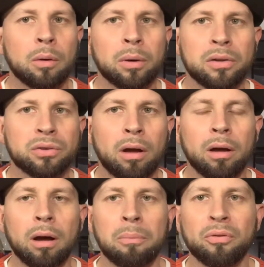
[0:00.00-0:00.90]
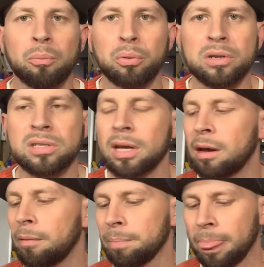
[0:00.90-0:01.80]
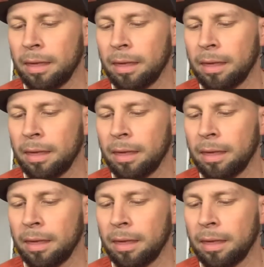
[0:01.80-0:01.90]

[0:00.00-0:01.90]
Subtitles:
I saw it up for pre-sale,